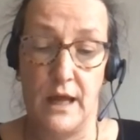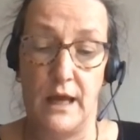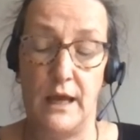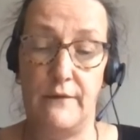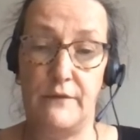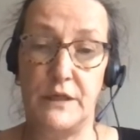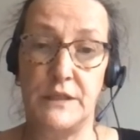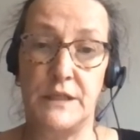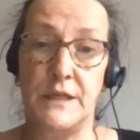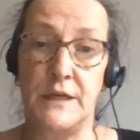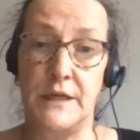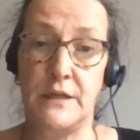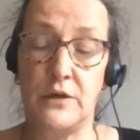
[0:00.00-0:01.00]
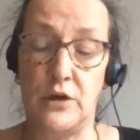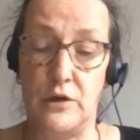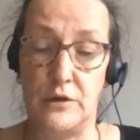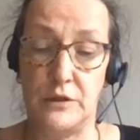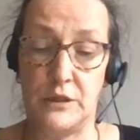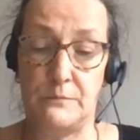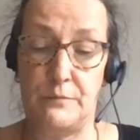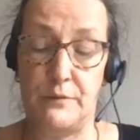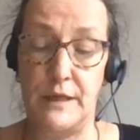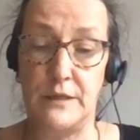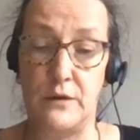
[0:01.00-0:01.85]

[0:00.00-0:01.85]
If it is a nine card spread,